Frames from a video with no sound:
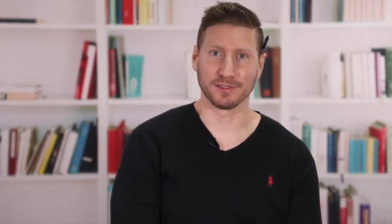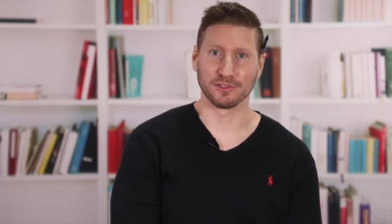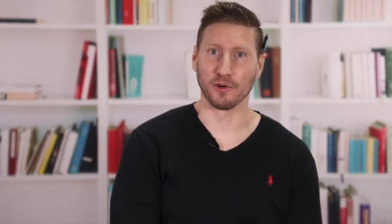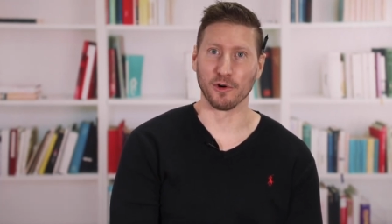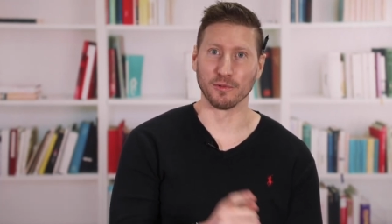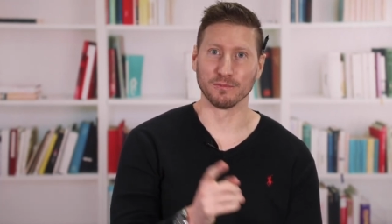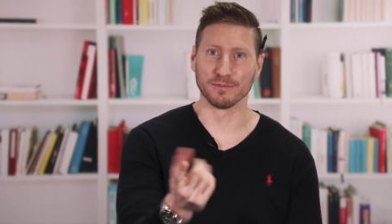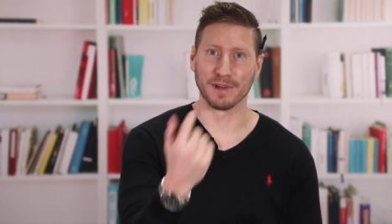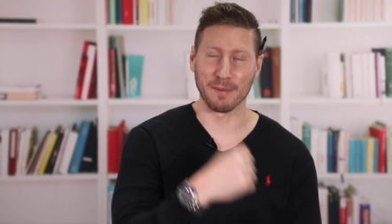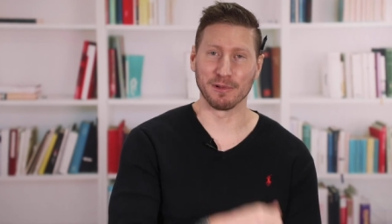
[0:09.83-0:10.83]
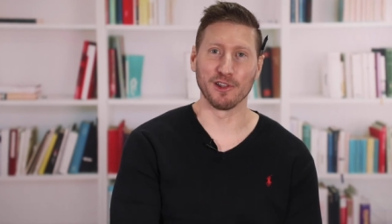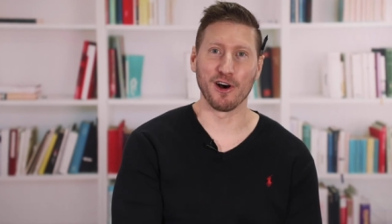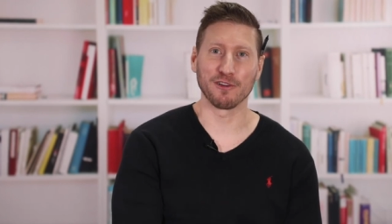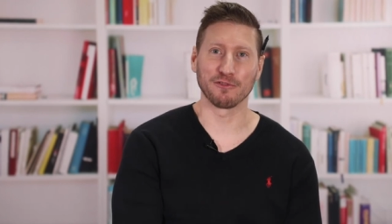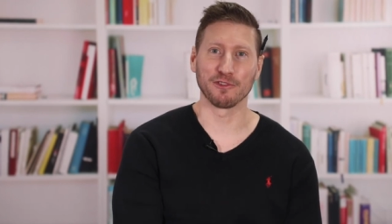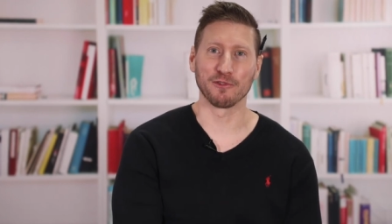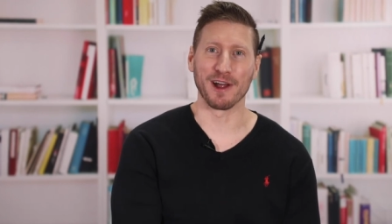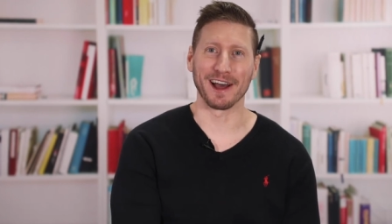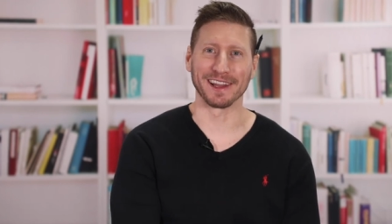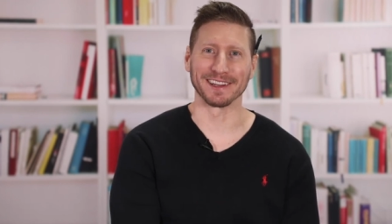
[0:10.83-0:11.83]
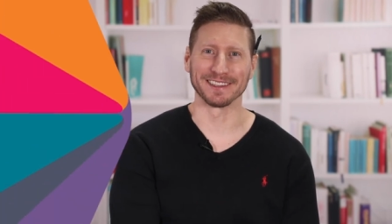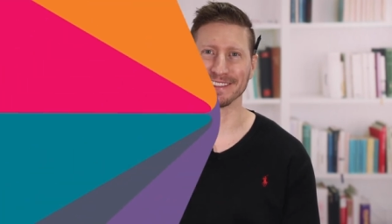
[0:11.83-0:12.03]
So hop along for the ride.